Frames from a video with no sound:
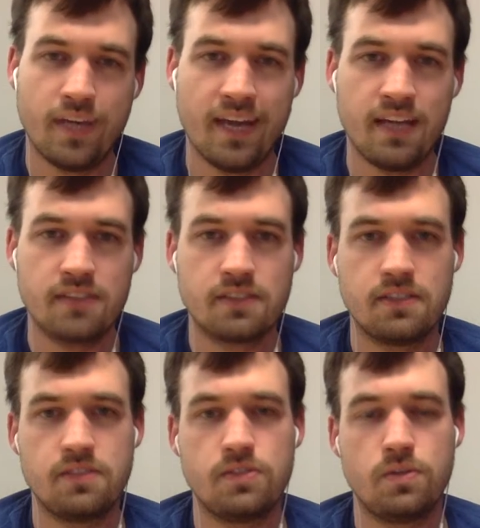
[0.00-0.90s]
ask
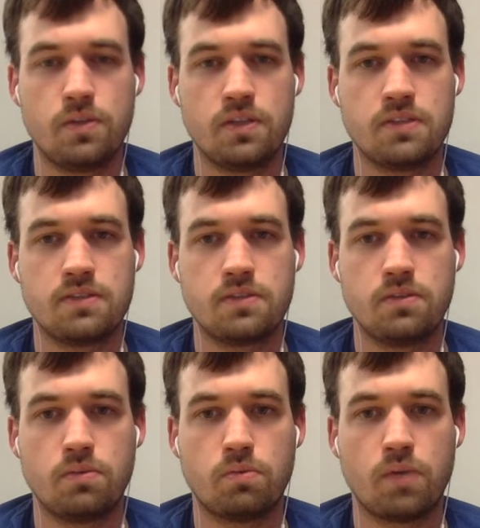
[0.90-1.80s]
his students
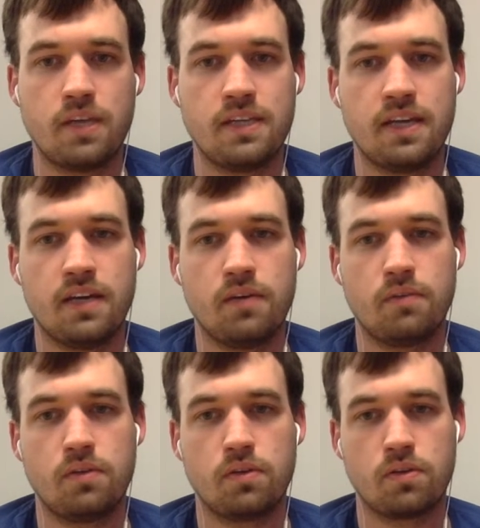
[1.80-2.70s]
to write
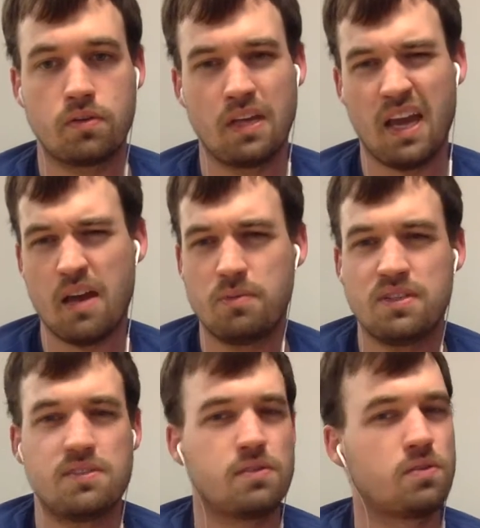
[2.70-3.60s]
down their
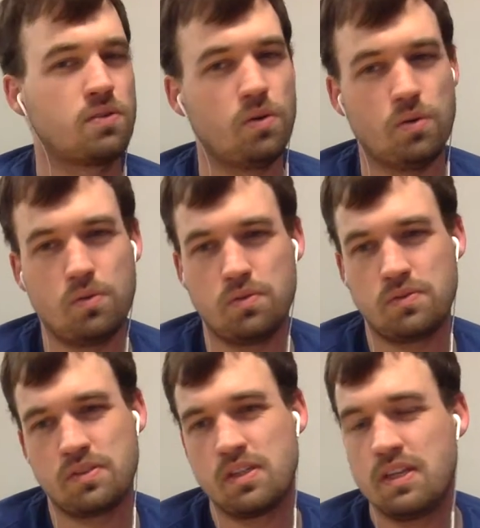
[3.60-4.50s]
habits, their
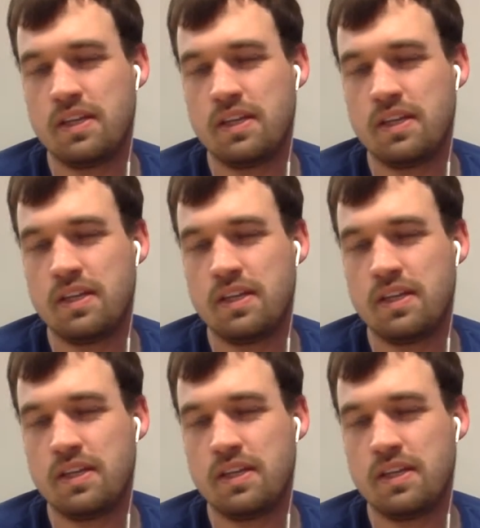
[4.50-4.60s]
goals,